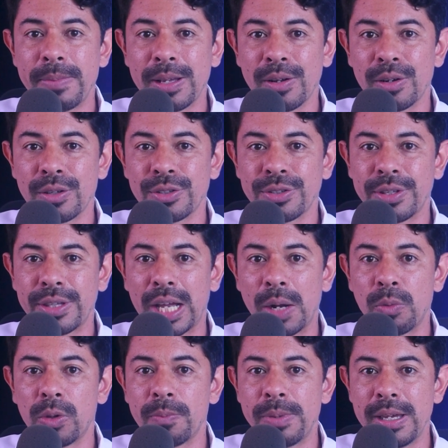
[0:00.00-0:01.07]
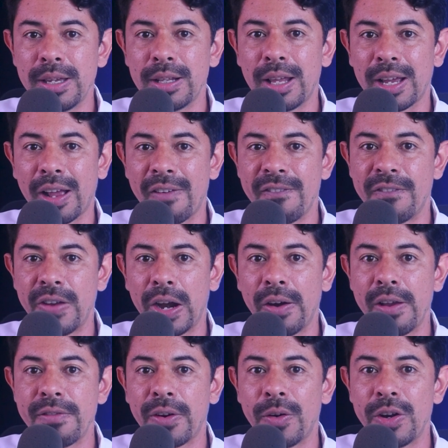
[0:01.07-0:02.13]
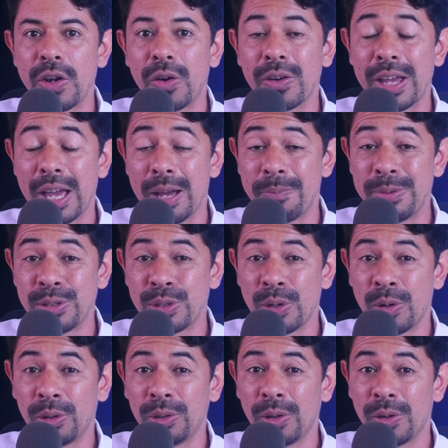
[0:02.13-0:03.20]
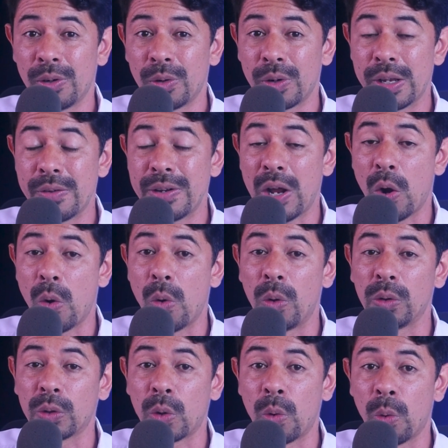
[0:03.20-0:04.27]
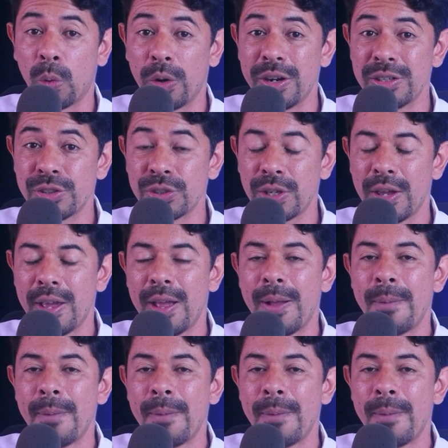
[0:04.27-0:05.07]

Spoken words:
because that will be like a very, very long episode or even a whole course.